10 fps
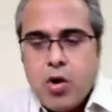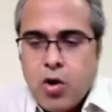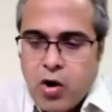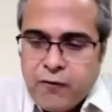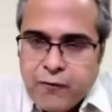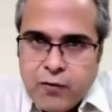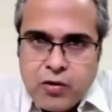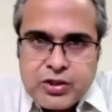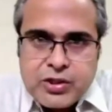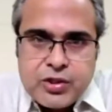Of
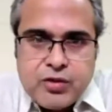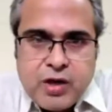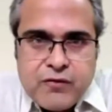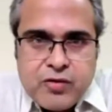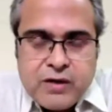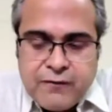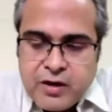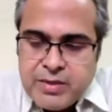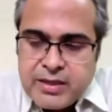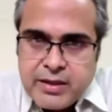course, you have to
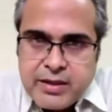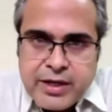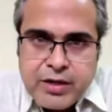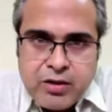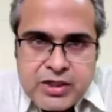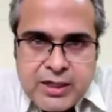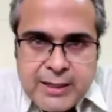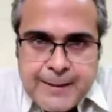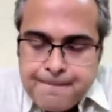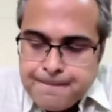confirm it
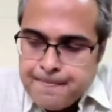radiologically,